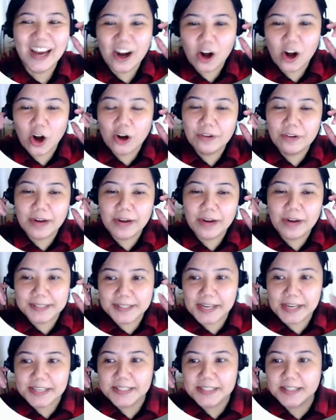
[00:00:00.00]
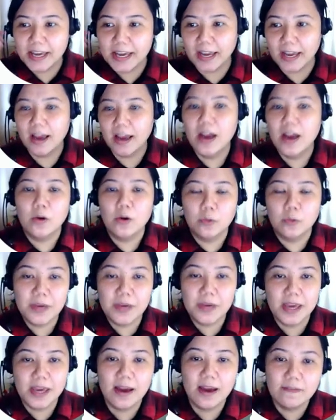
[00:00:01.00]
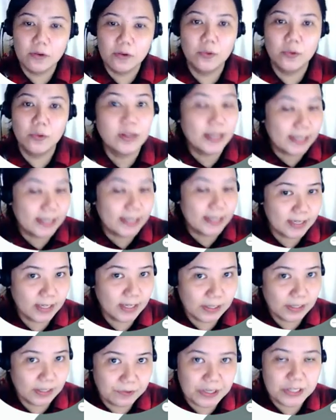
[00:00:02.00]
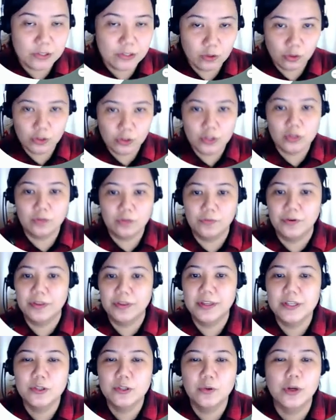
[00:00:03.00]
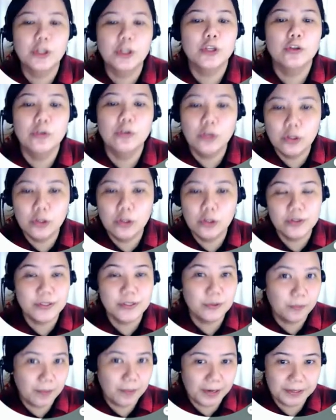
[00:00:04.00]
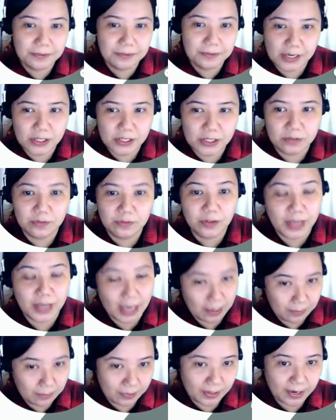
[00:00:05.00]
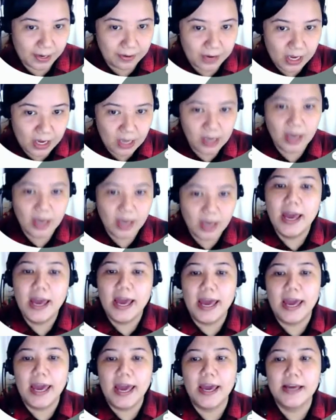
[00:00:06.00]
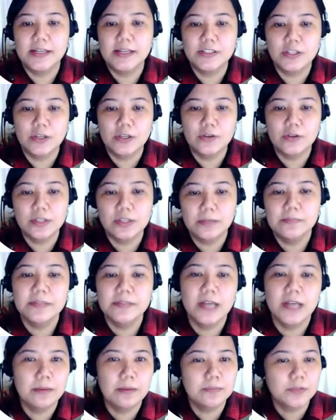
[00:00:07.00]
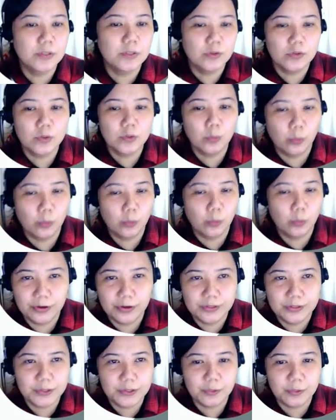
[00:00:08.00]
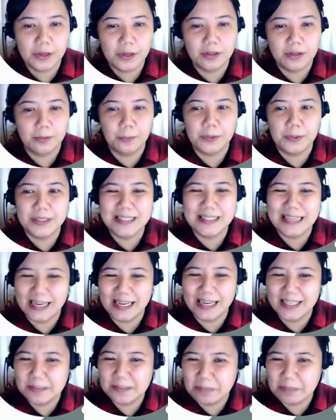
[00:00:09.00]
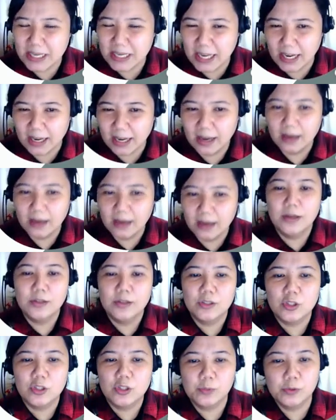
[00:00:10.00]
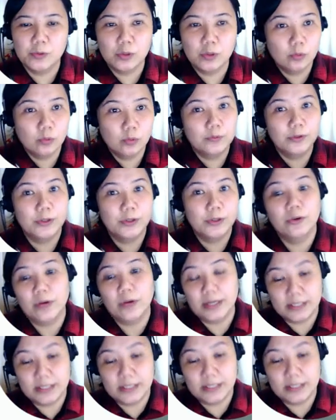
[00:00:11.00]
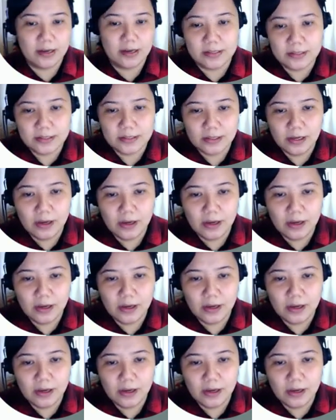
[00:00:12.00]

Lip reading: All right, next thing, we have our lexical resource. So for this one, you use a wide range of vocabulary and you sometimes use words with a precise meaning to put over your ideas.